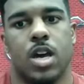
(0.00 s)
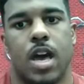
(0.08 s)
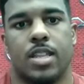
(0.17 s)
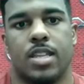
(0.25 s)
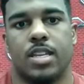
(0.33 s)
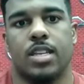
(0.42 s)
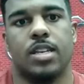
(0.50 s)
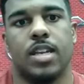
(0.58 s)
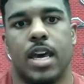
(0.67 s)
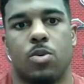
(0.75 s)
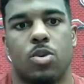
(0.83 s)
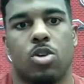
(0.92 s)
At the end of the
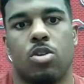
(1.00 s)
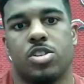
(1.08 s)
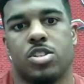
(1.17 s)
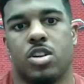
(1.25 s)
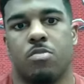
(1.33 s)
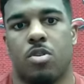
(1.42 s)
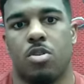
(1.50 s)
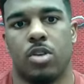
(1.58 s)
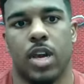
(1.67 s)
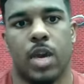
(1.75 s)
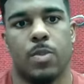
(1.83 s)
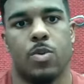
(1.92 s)
day, we're going to a bowl game,